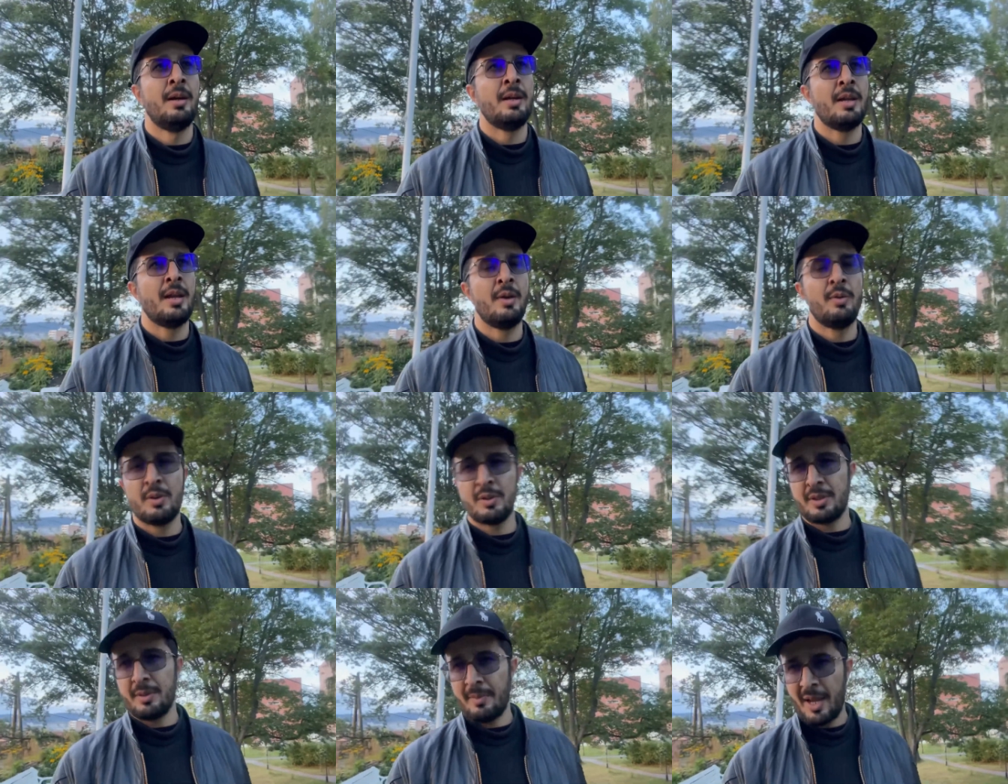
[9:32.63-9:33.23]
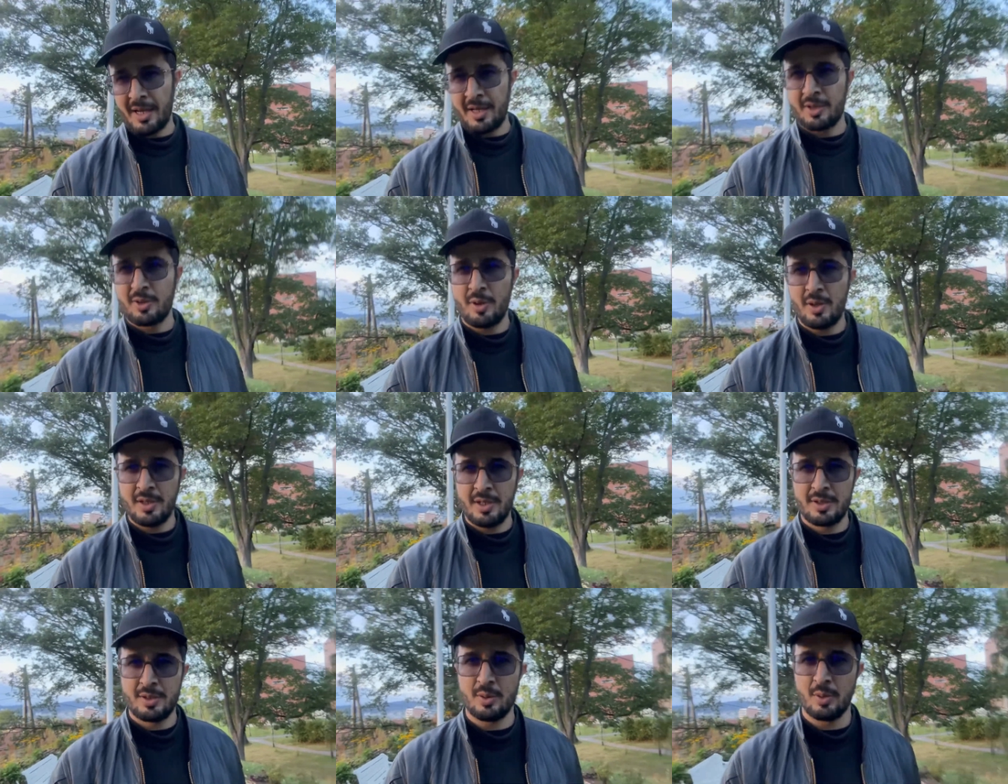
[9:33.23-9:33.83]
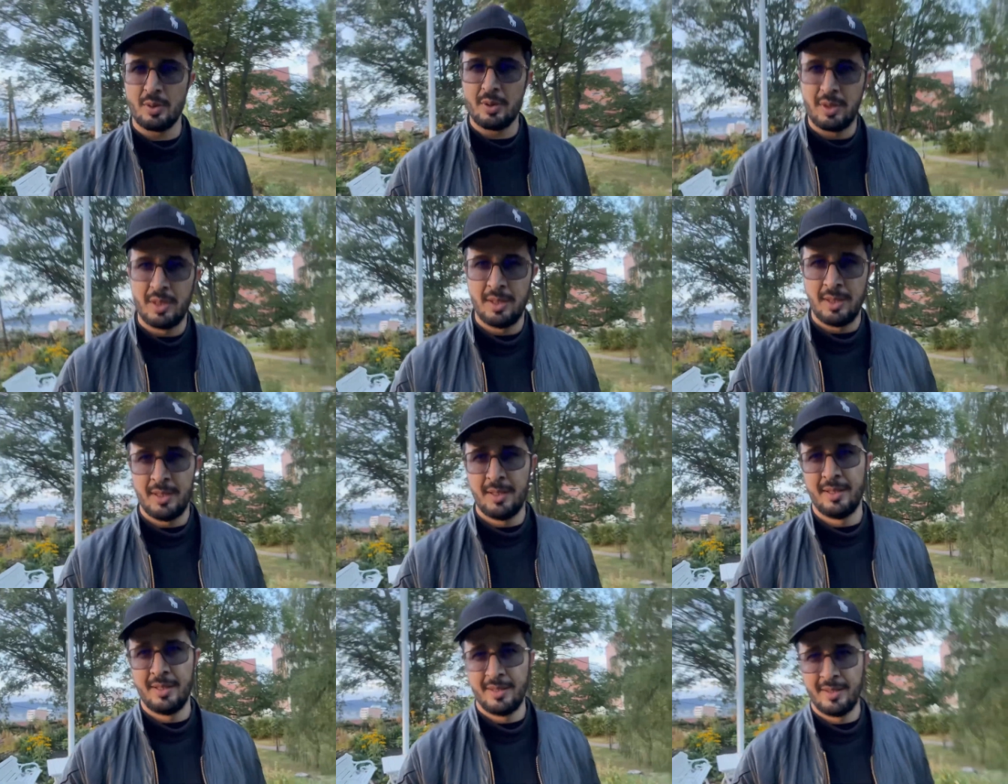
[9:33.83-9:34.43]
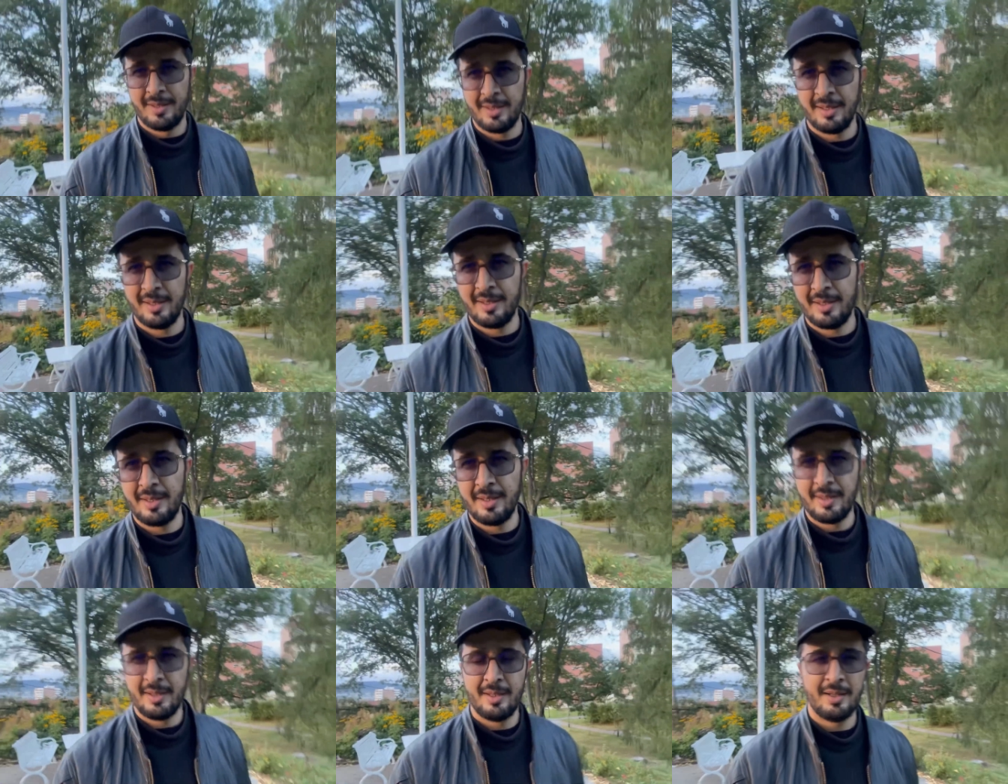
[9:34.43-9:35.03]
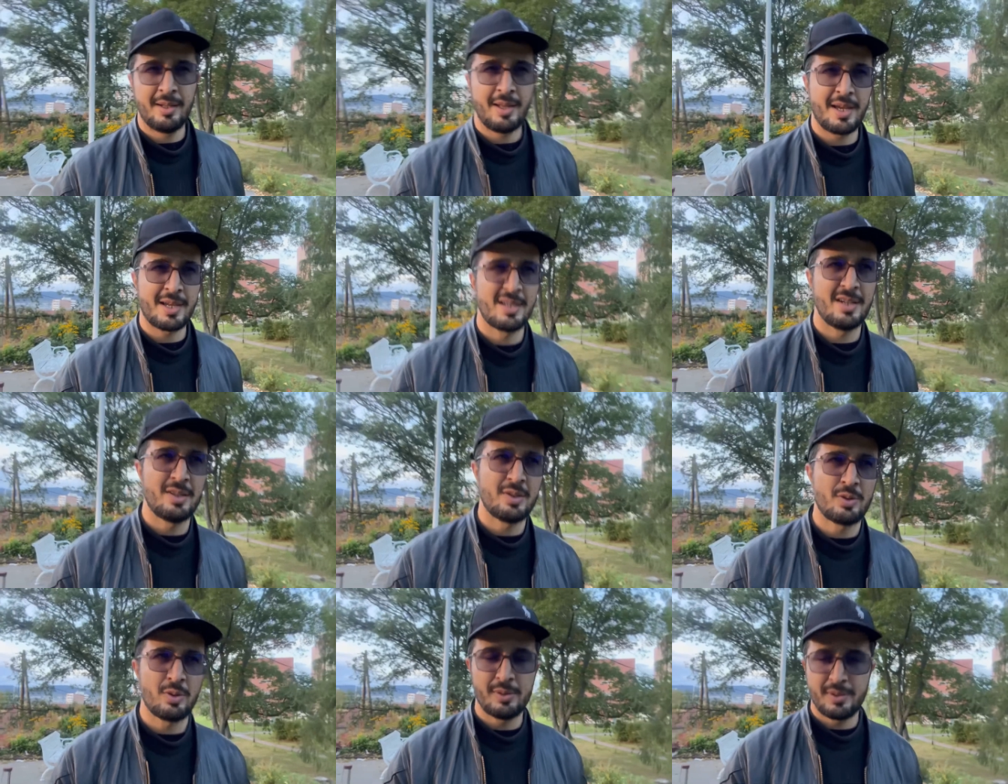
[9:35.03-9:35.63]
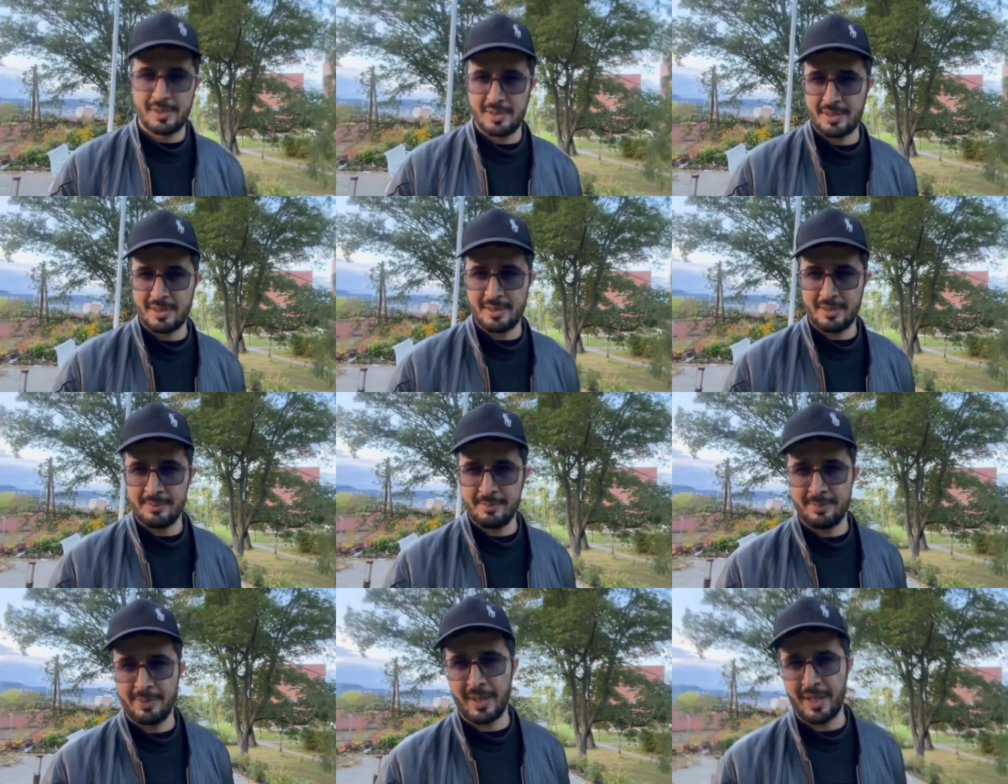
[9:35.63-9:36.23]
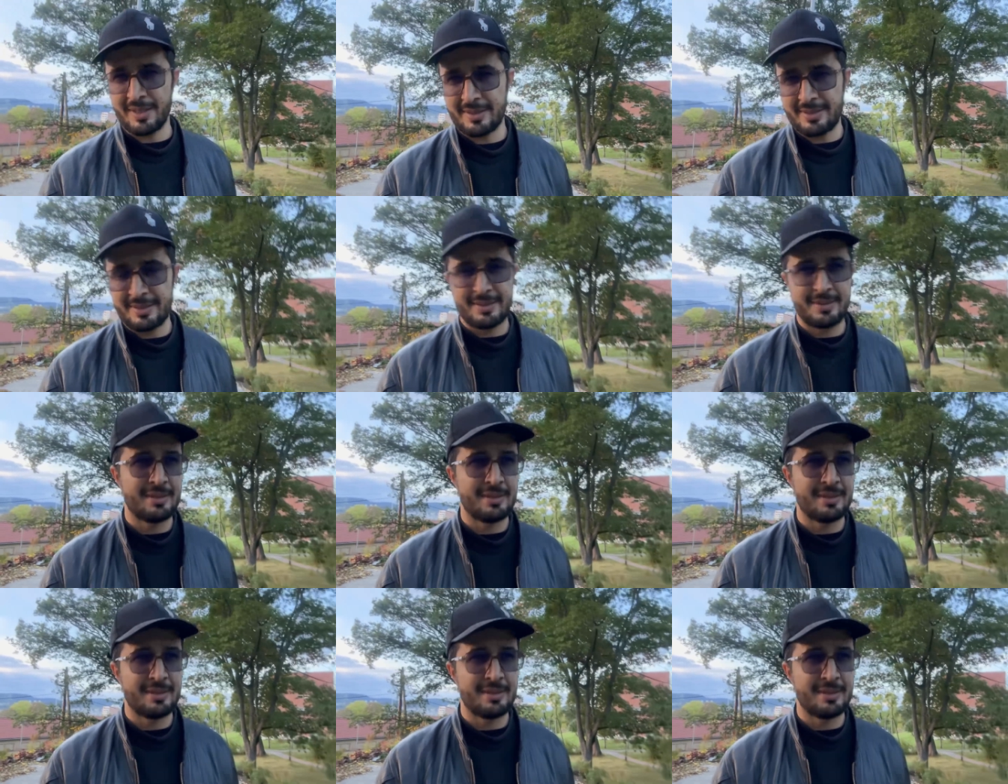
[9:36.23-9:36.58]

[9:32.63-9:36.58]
it was a mechatronics role, like control system plus